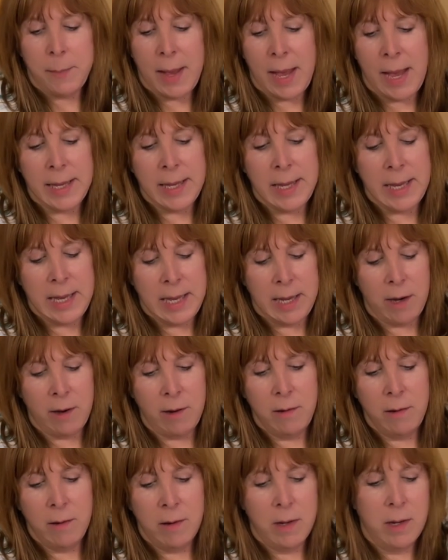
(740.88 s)
bag
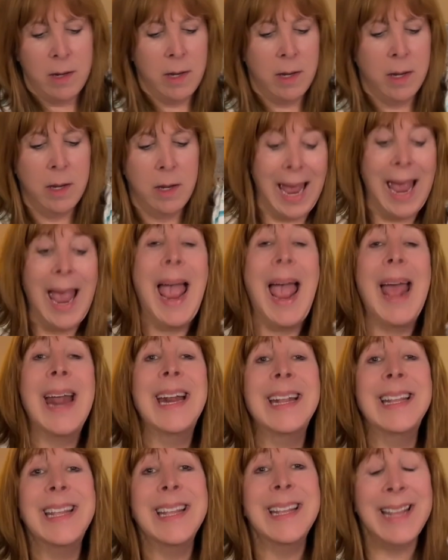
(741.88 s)
here, and
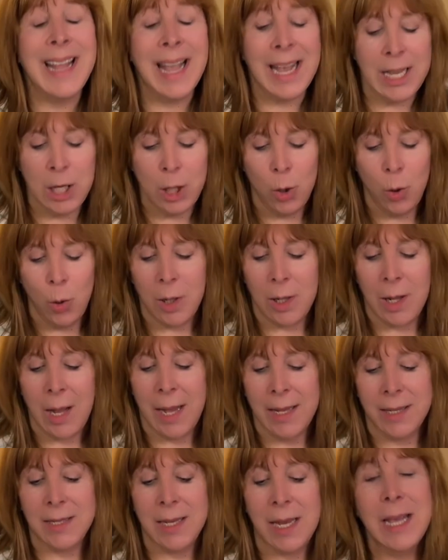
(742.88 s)
I did not
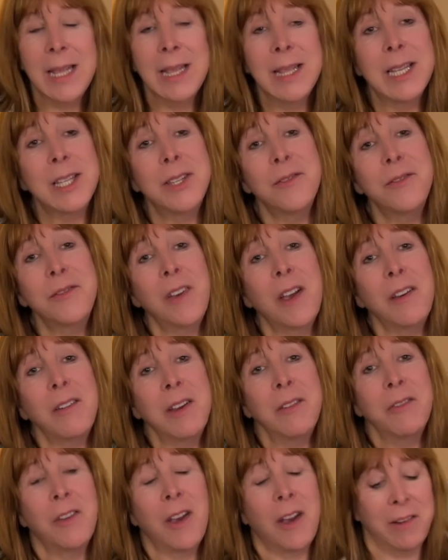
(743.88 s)
utilize this
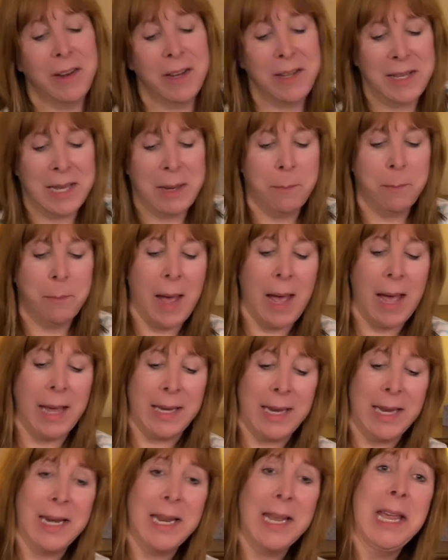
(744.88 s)
very, very deep
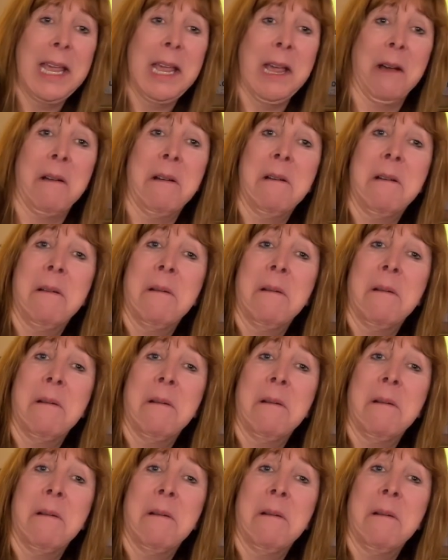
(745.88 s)
pocket here.